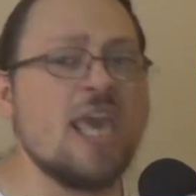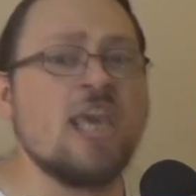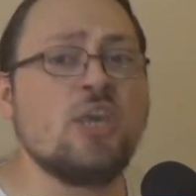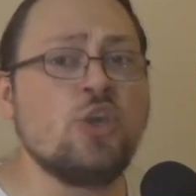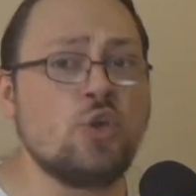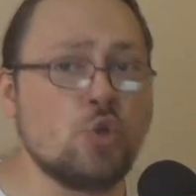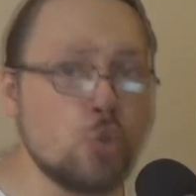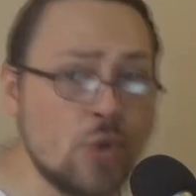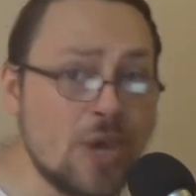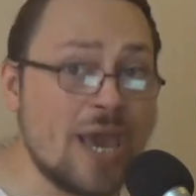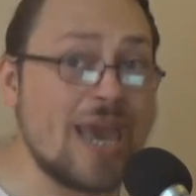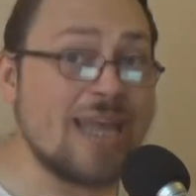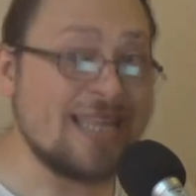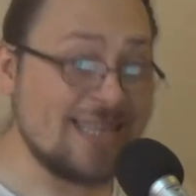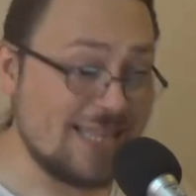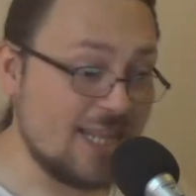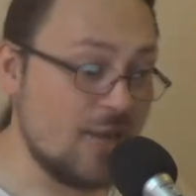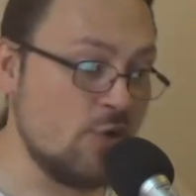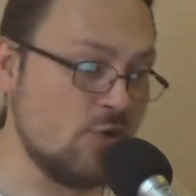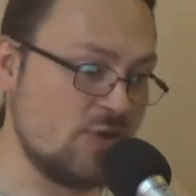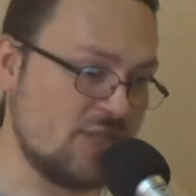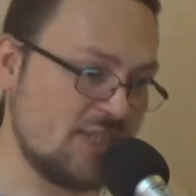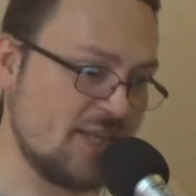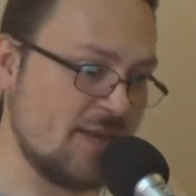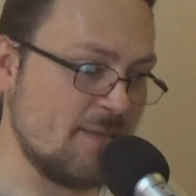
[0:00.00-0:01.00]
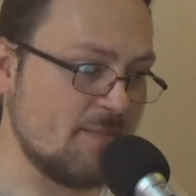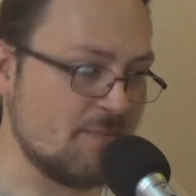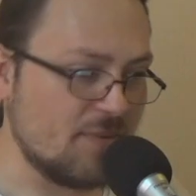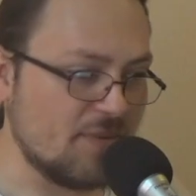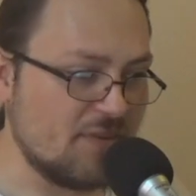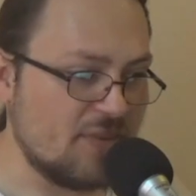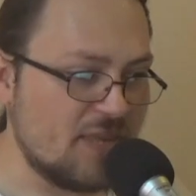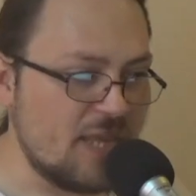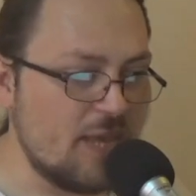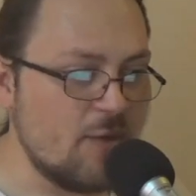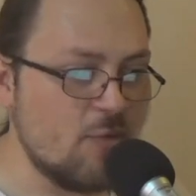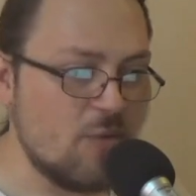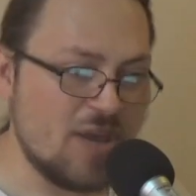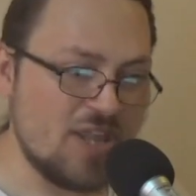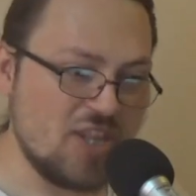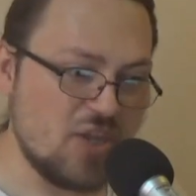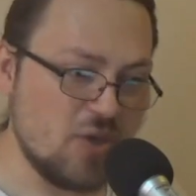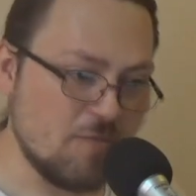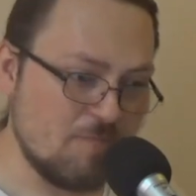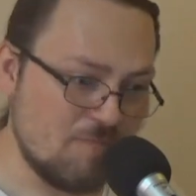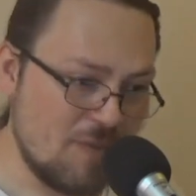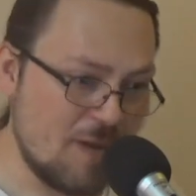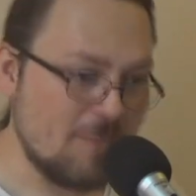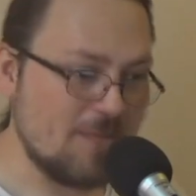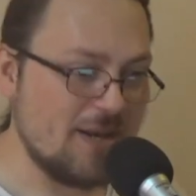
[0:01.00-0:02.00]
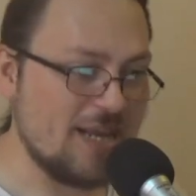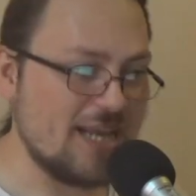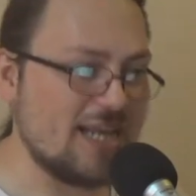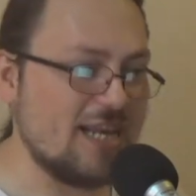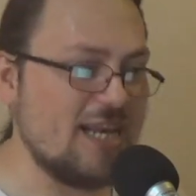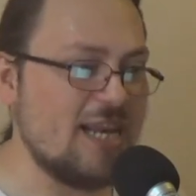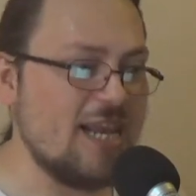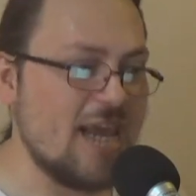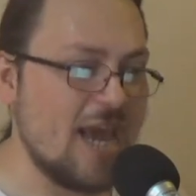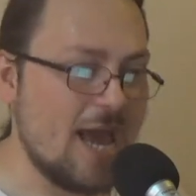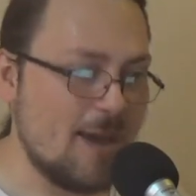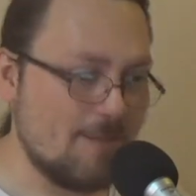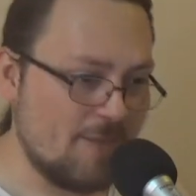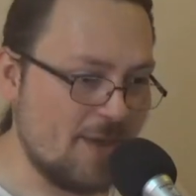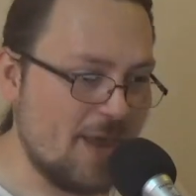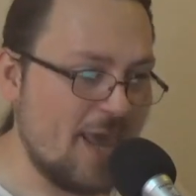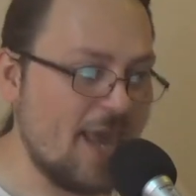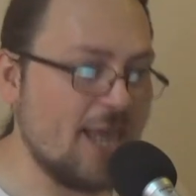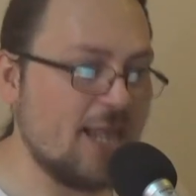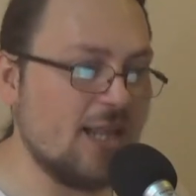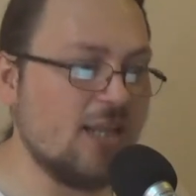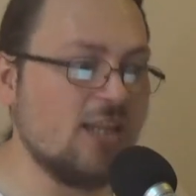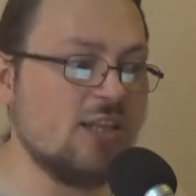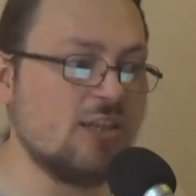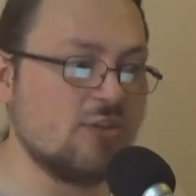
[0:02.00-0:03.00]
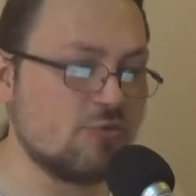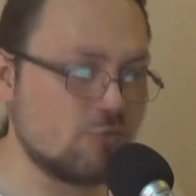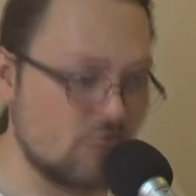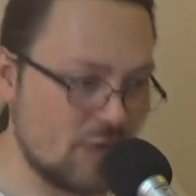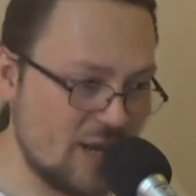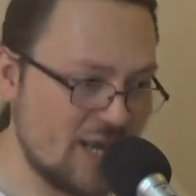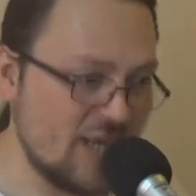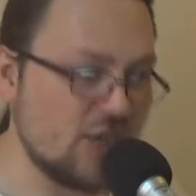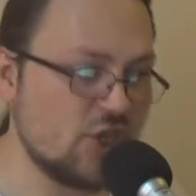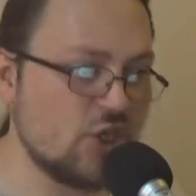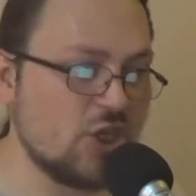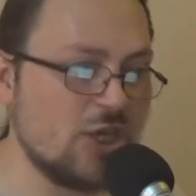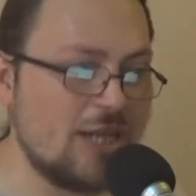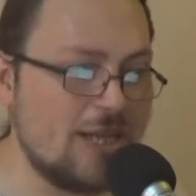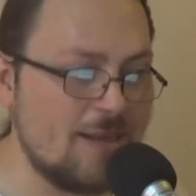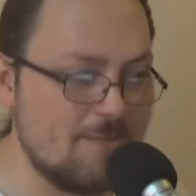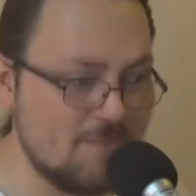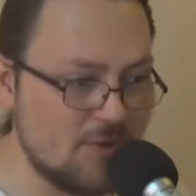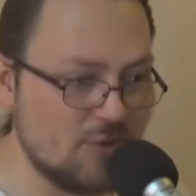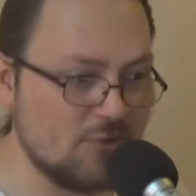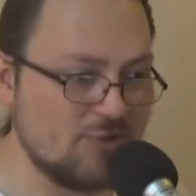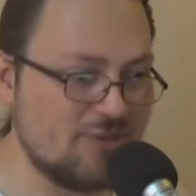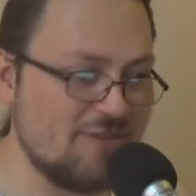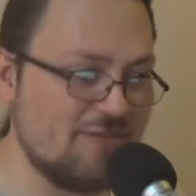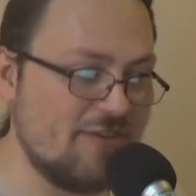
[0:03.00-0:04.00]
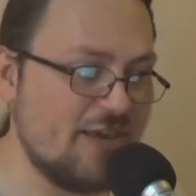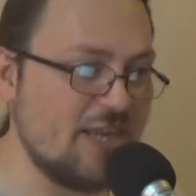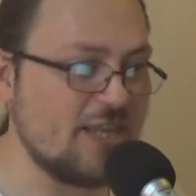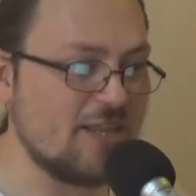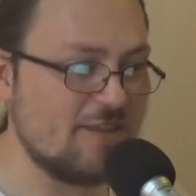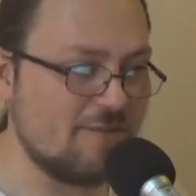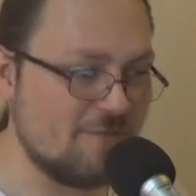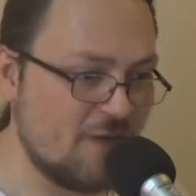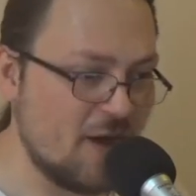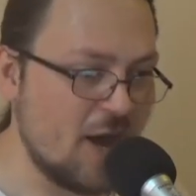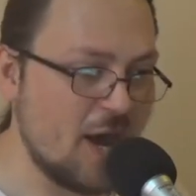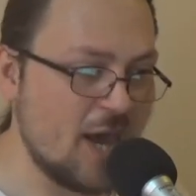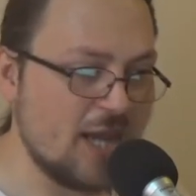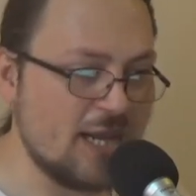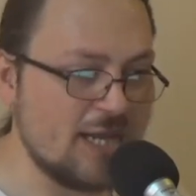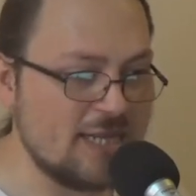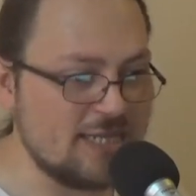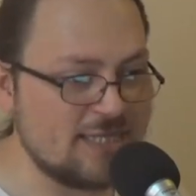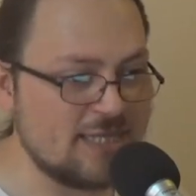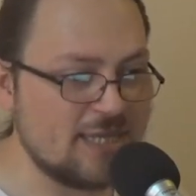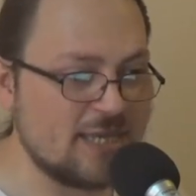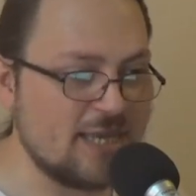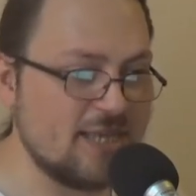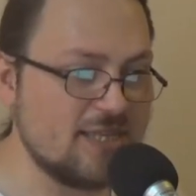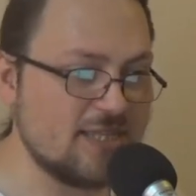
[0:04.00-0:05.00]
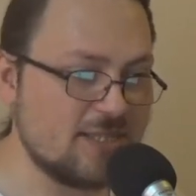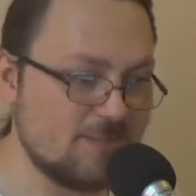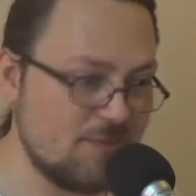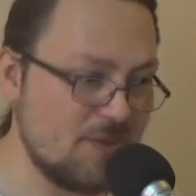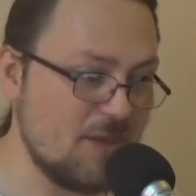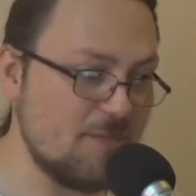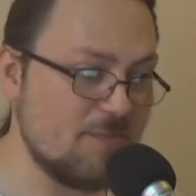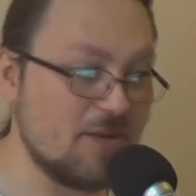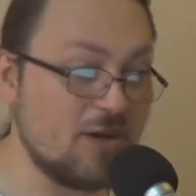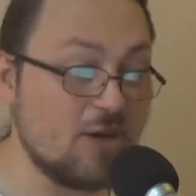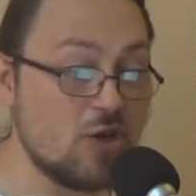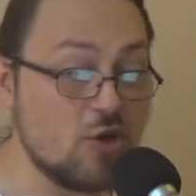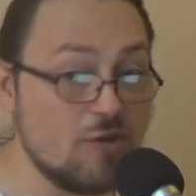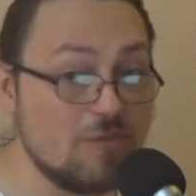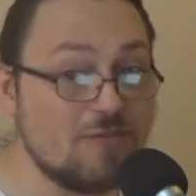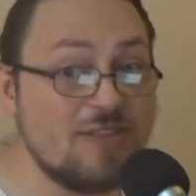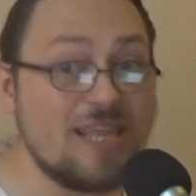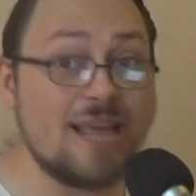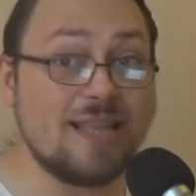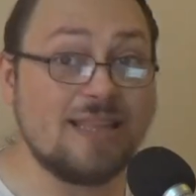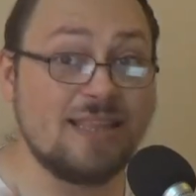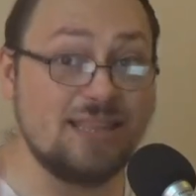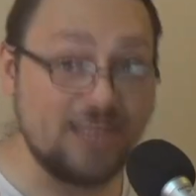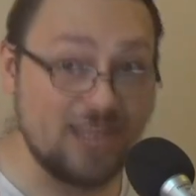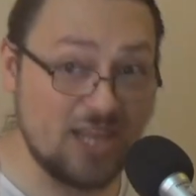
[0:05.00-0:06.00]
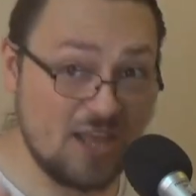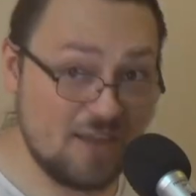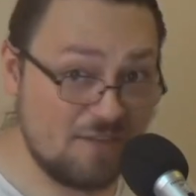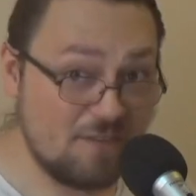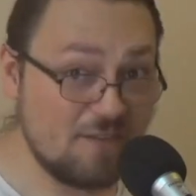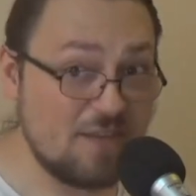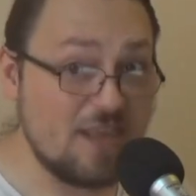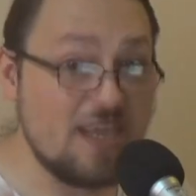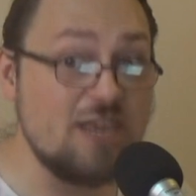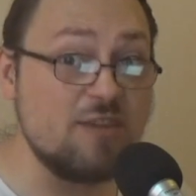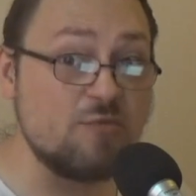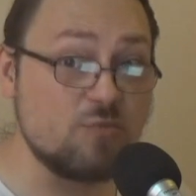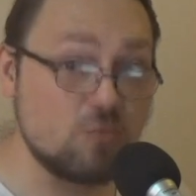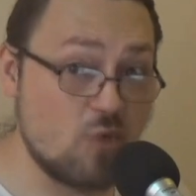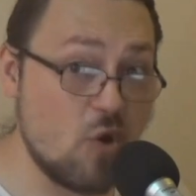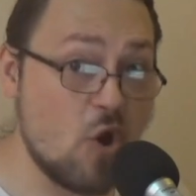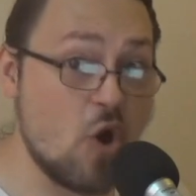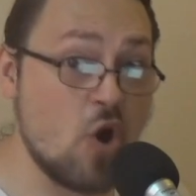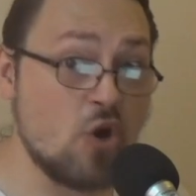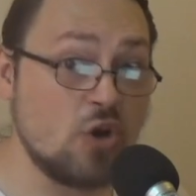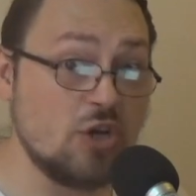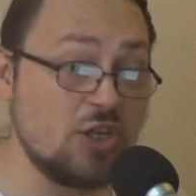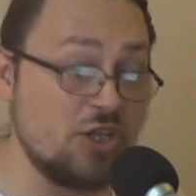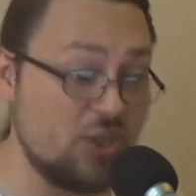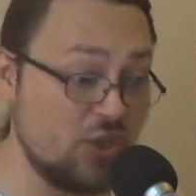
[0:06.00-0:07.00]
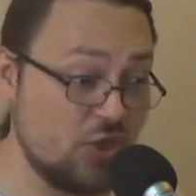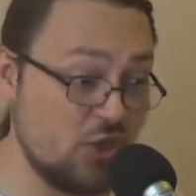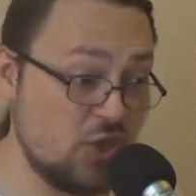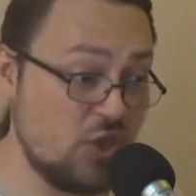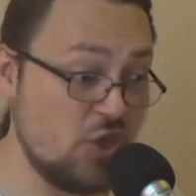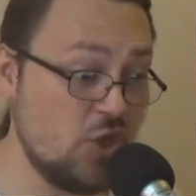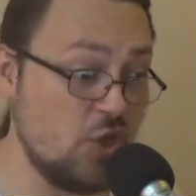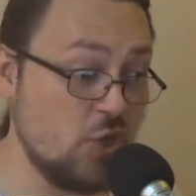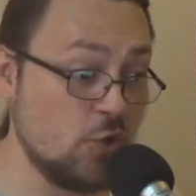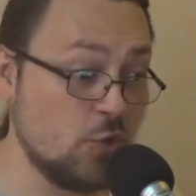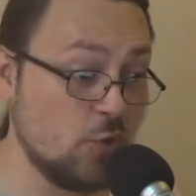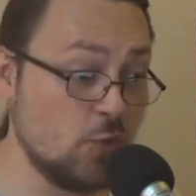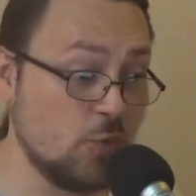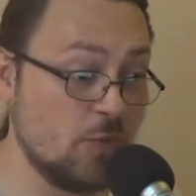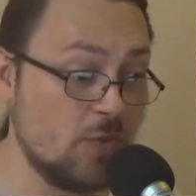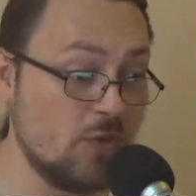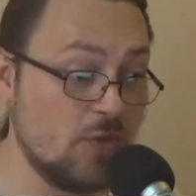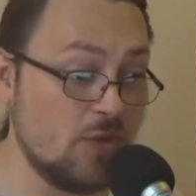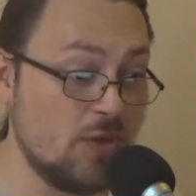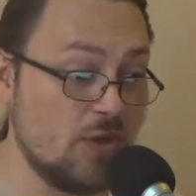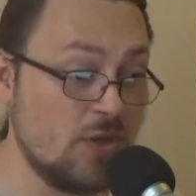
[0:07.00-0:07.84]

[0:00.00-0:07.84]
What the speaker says: You had no sympathy when you publicly upheld racially motivated violence against people who've done nothing wrong to you.